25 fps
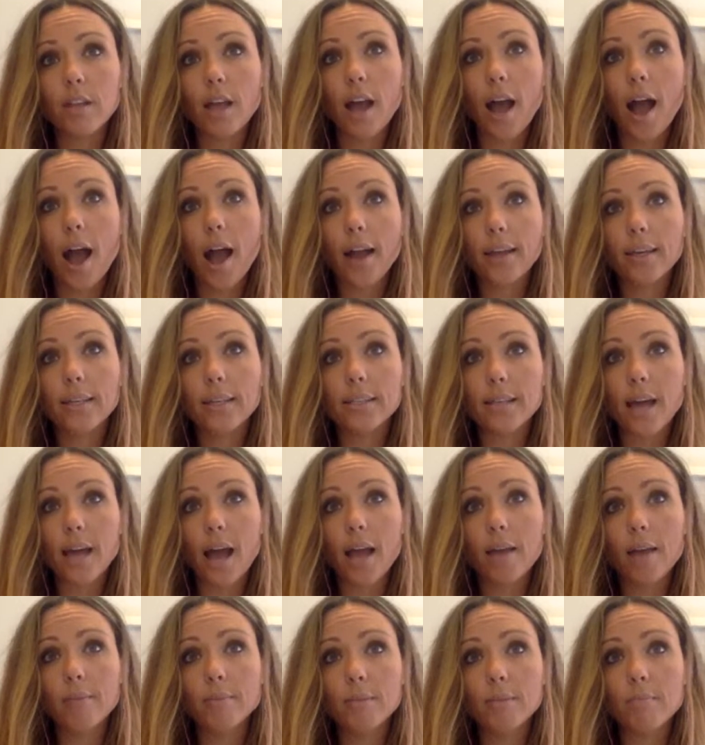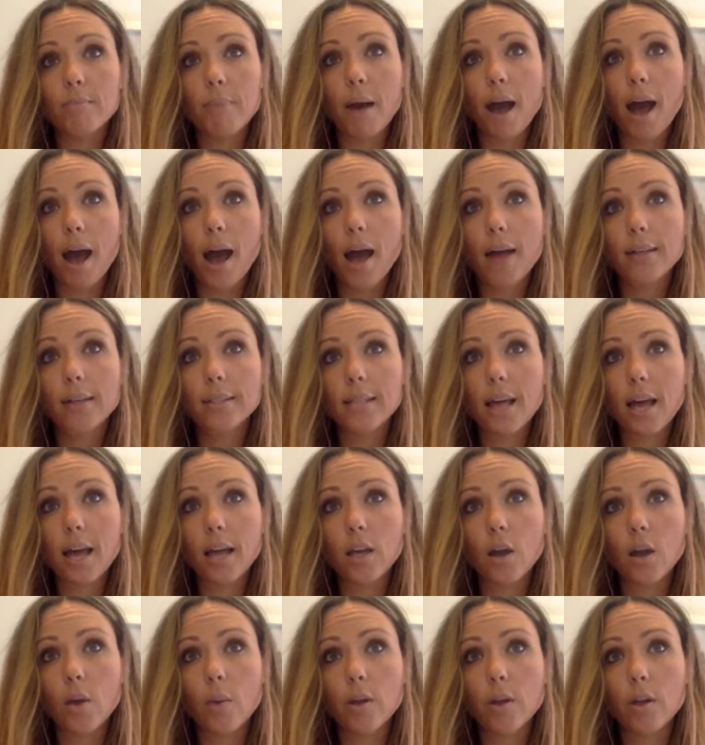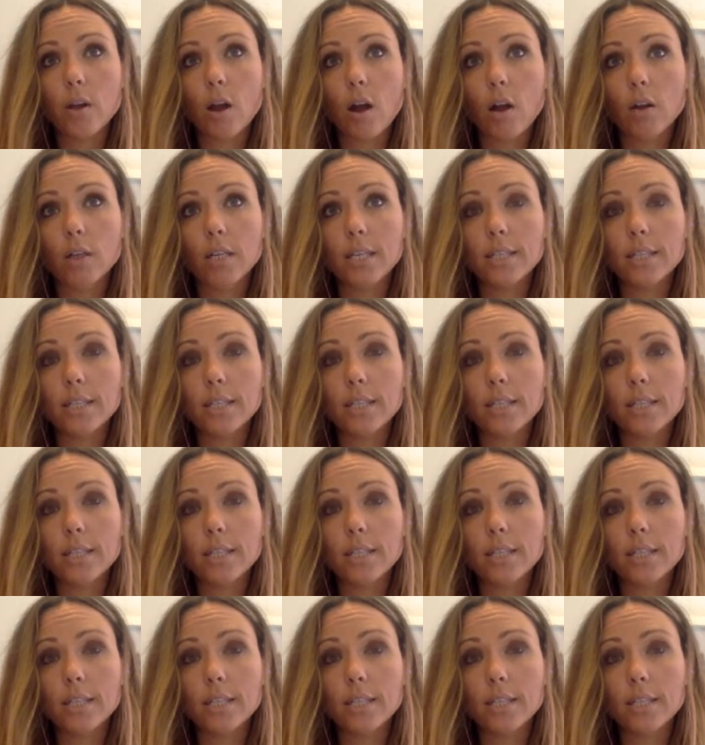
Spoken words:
archetypes and parts that are going on